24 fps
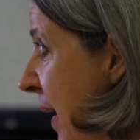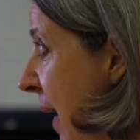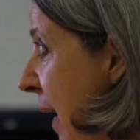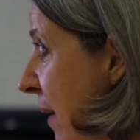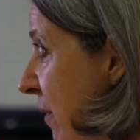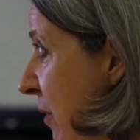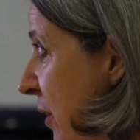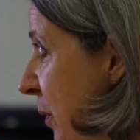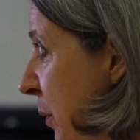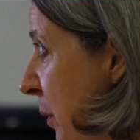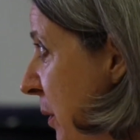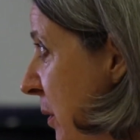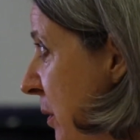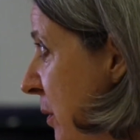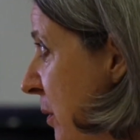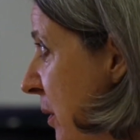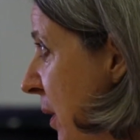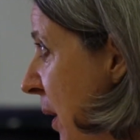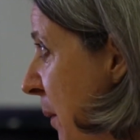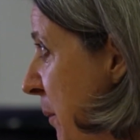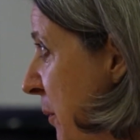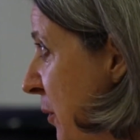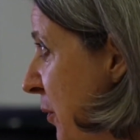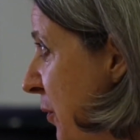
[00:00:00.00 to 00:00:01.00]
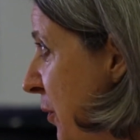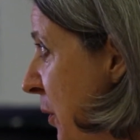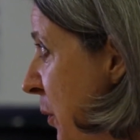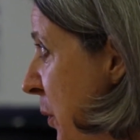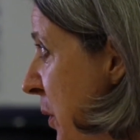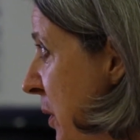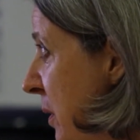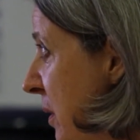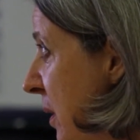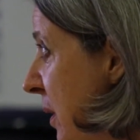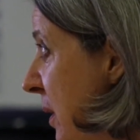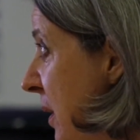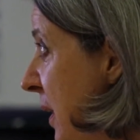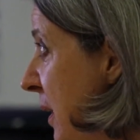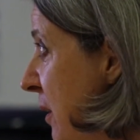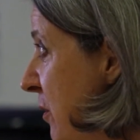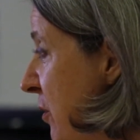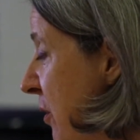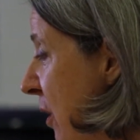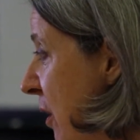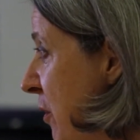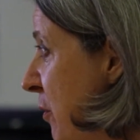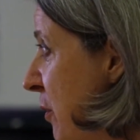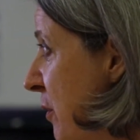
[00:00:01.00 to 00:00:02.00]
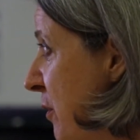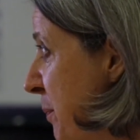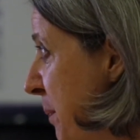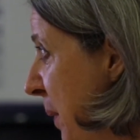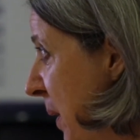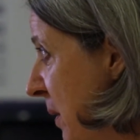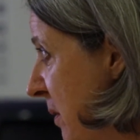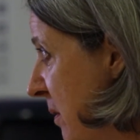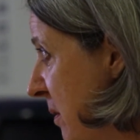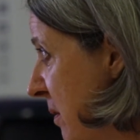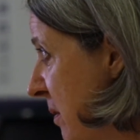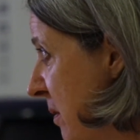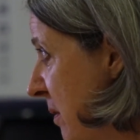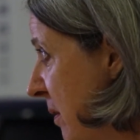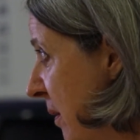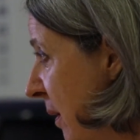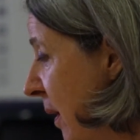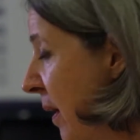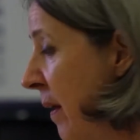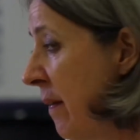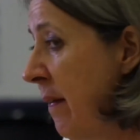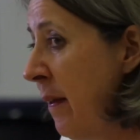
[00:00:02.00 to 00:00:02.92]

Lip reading: Everyone who comes forward needs a response.